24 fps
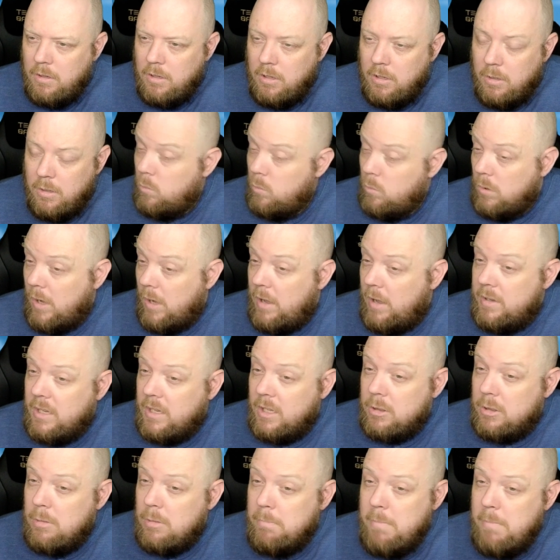We'll have to get
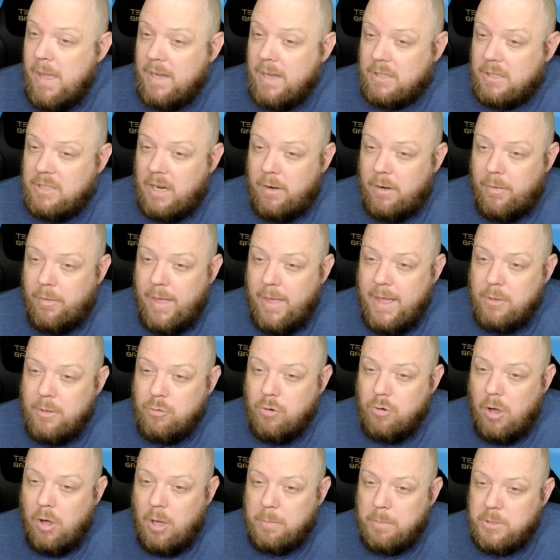the mechs out of that
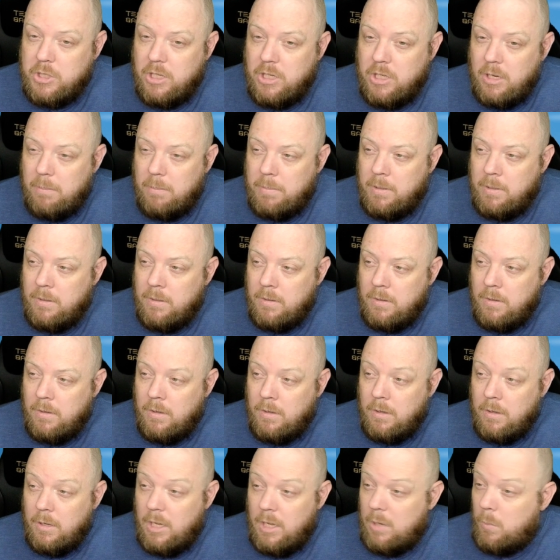dropship,
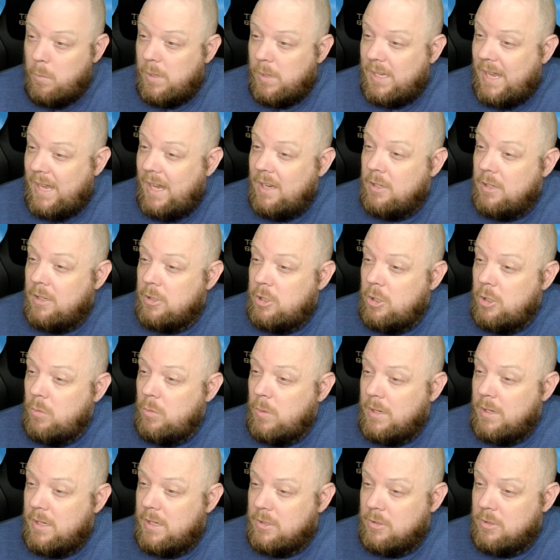and we can't do
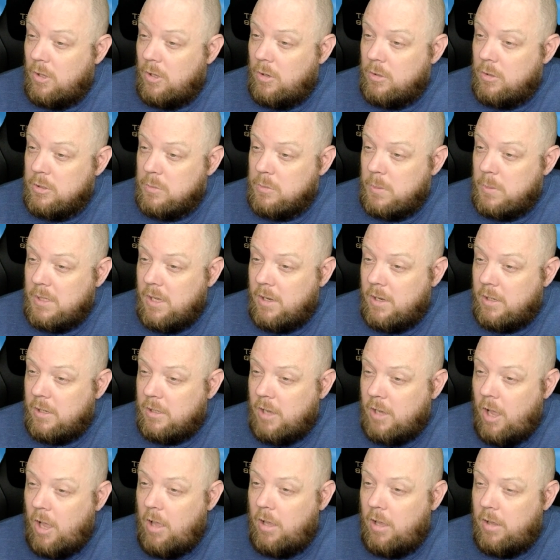it as long as we got a
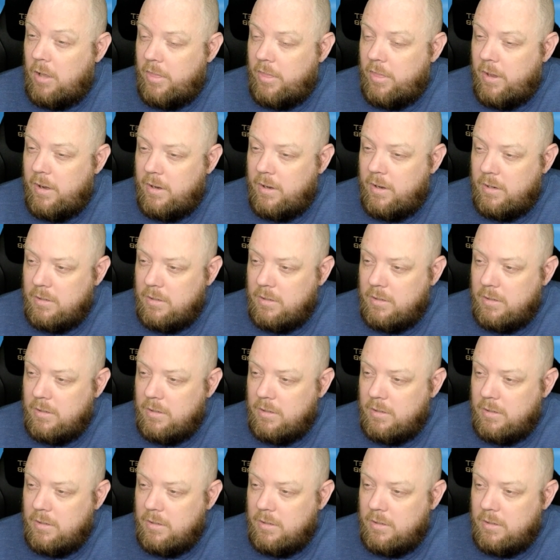guard there."